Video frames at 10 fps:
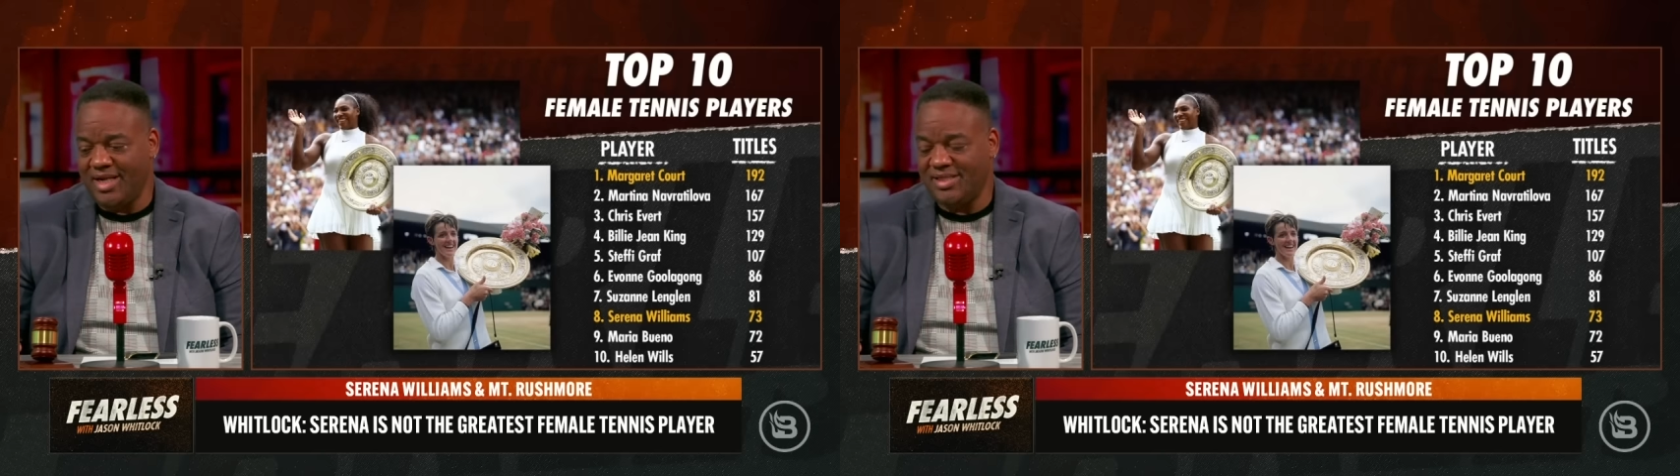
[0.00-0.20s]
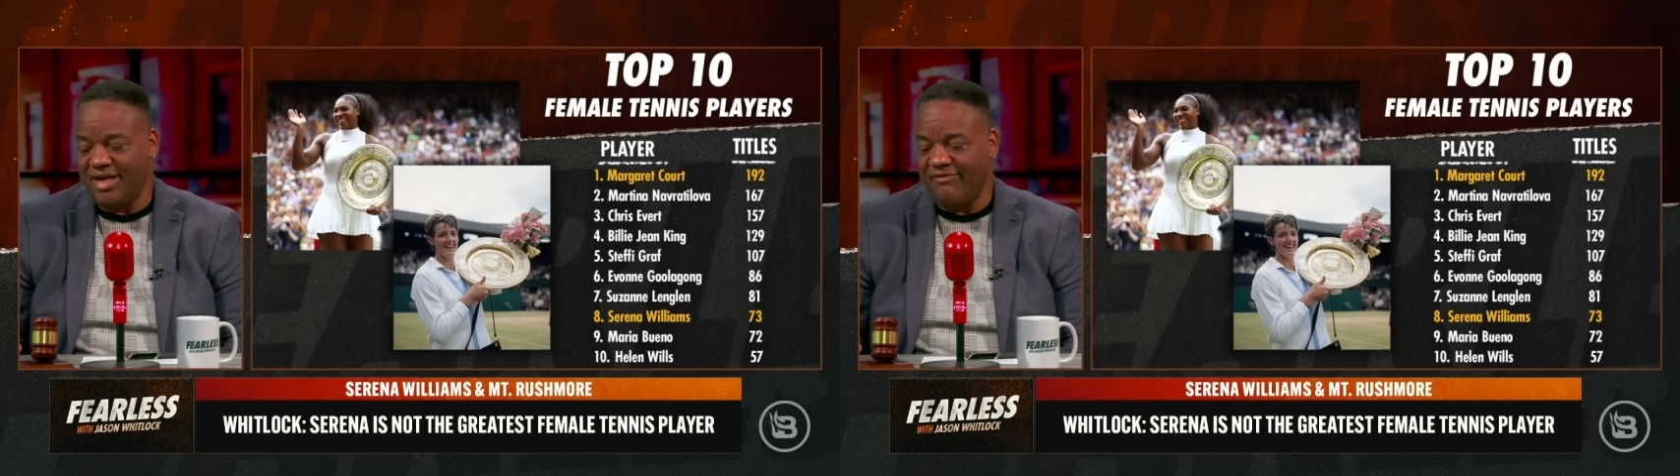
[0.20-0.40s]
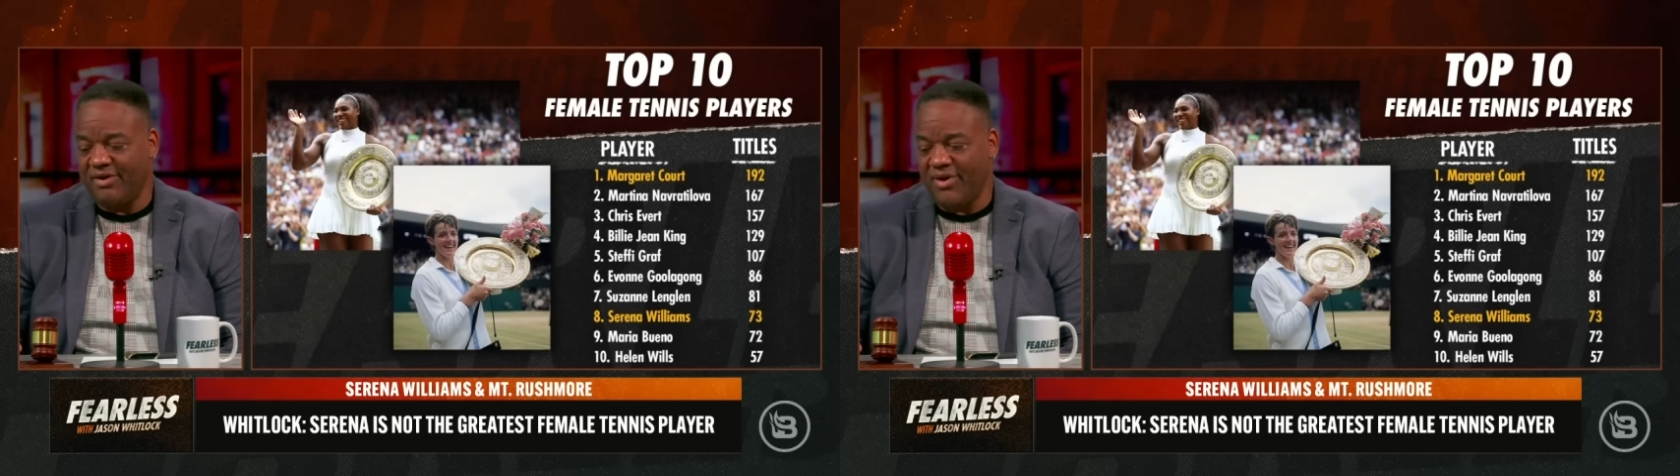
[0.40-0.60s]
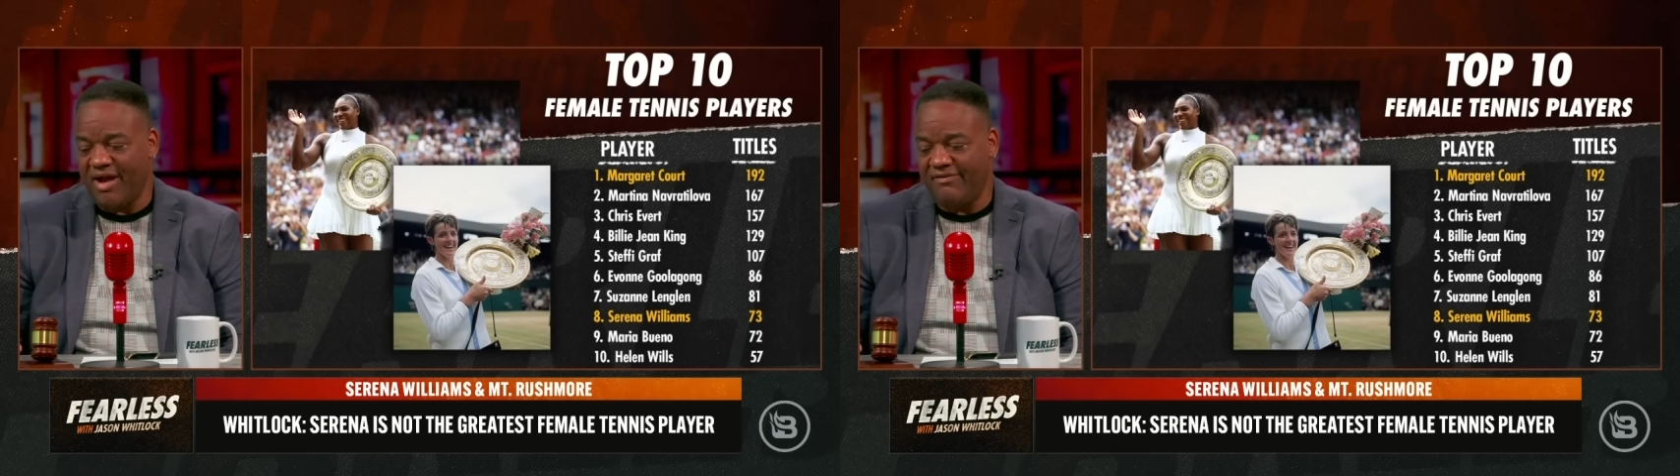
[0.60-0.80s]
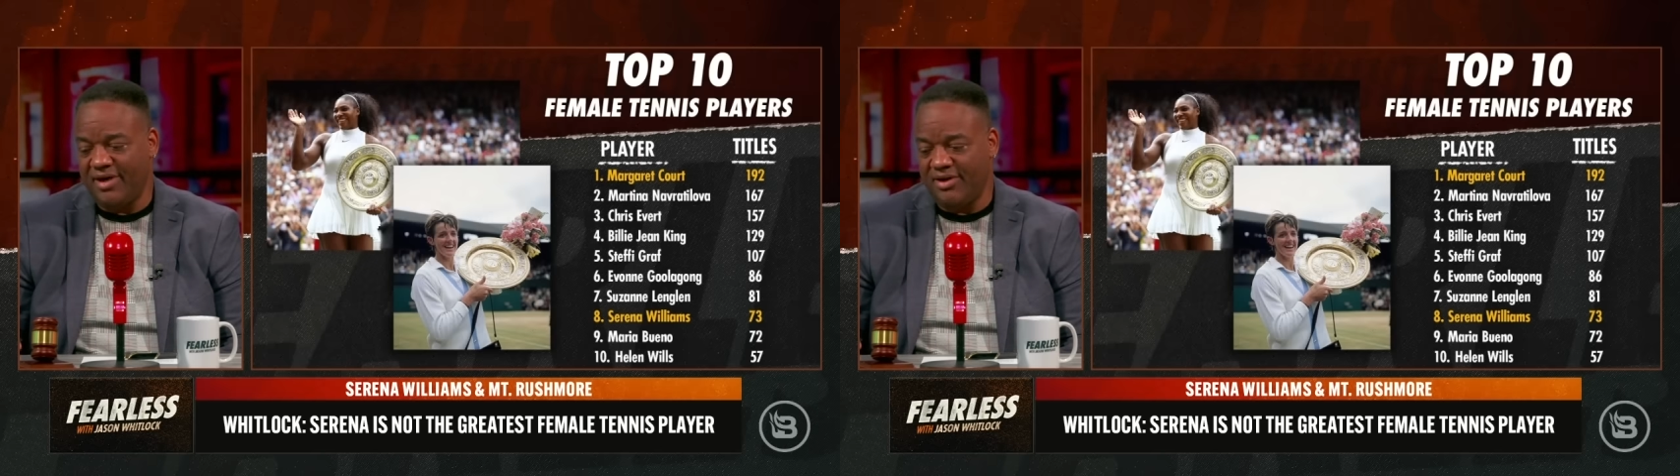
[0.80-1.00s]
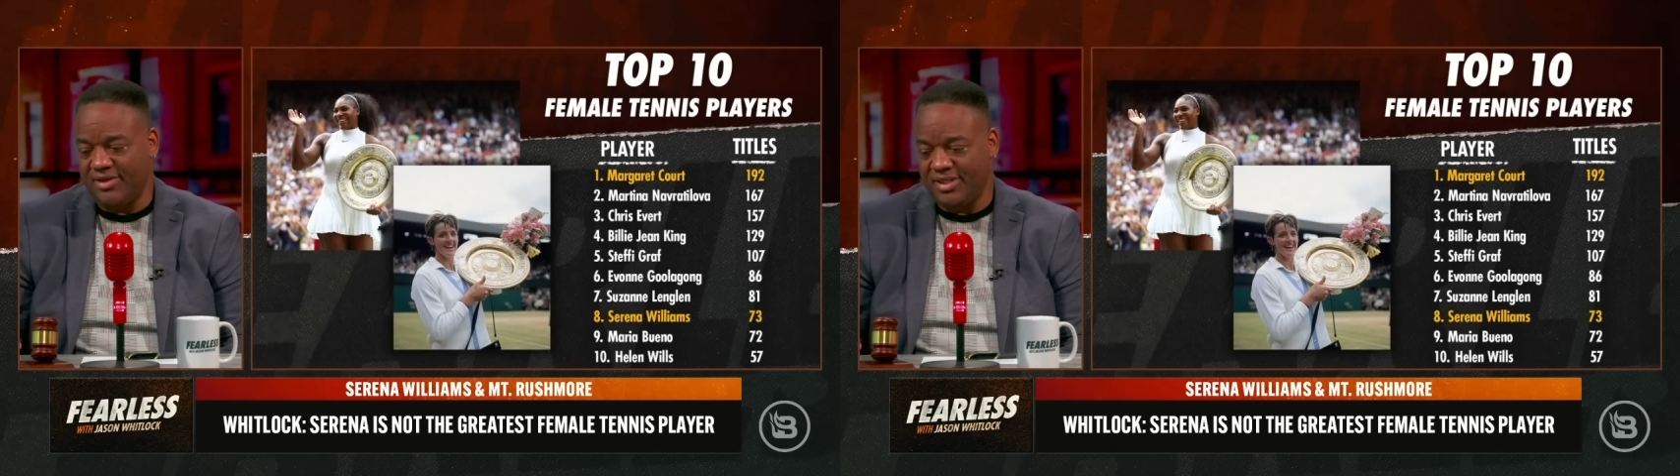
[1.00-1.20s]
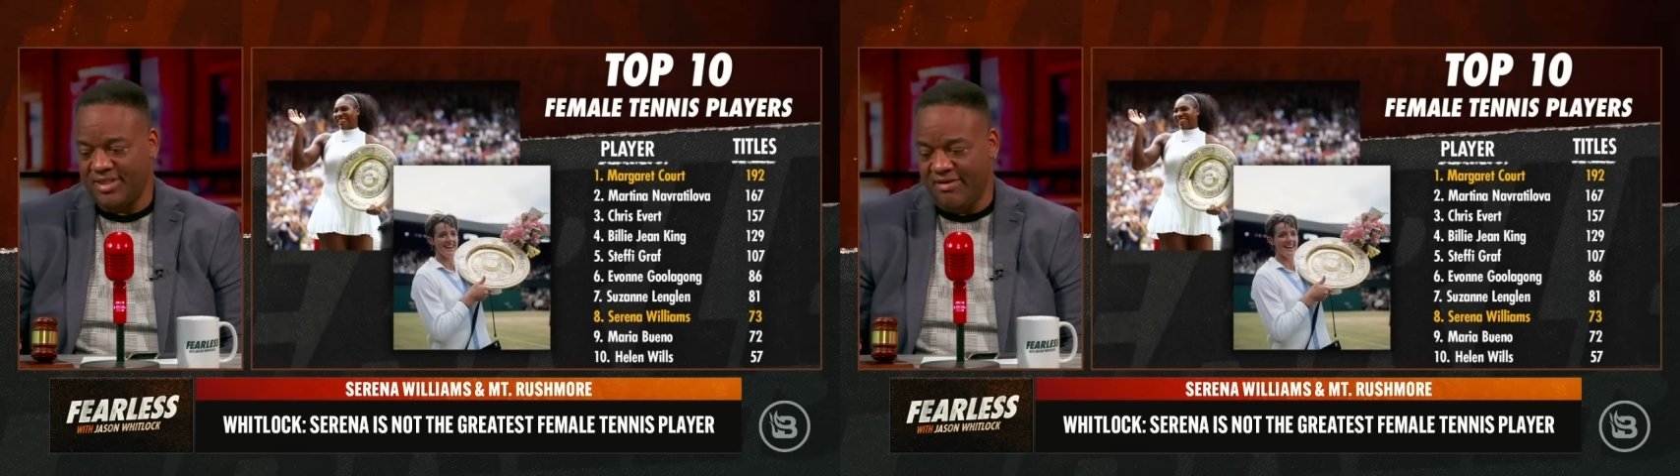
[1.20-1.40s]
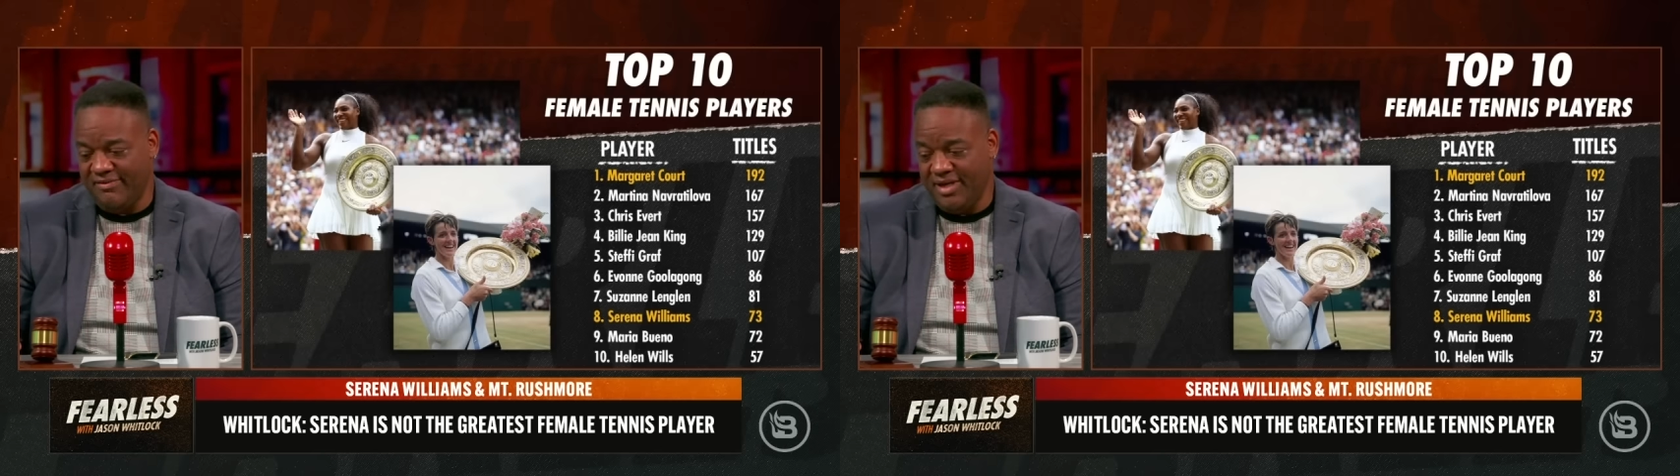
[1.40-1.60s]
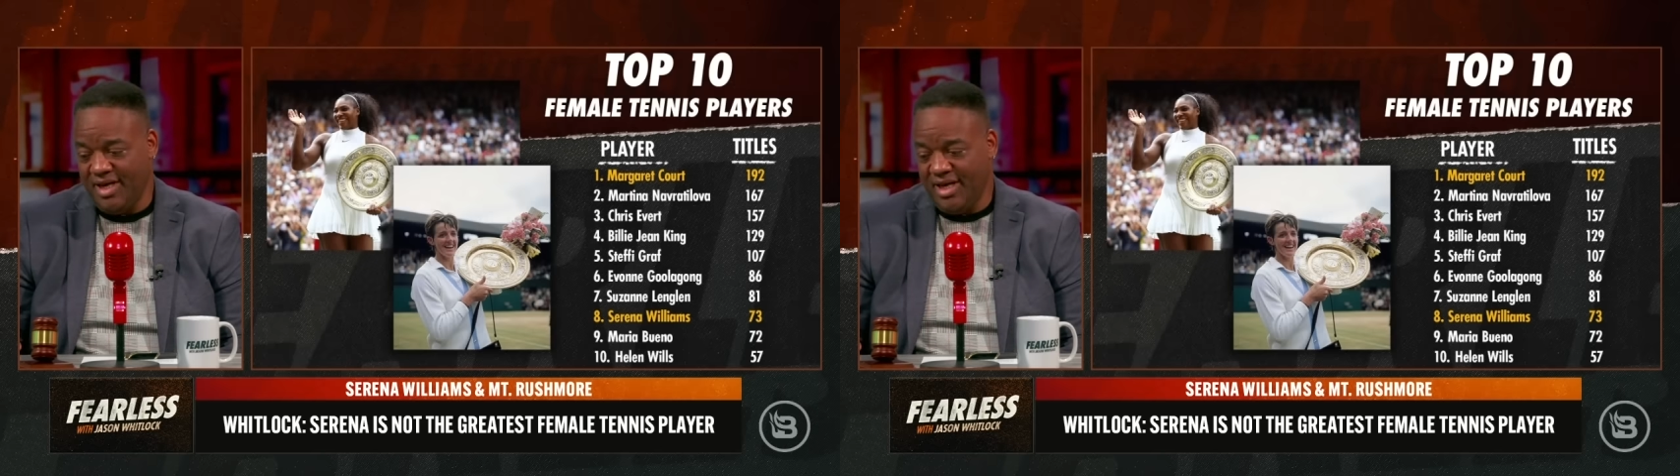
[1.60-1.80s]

Steffi Graf, 107.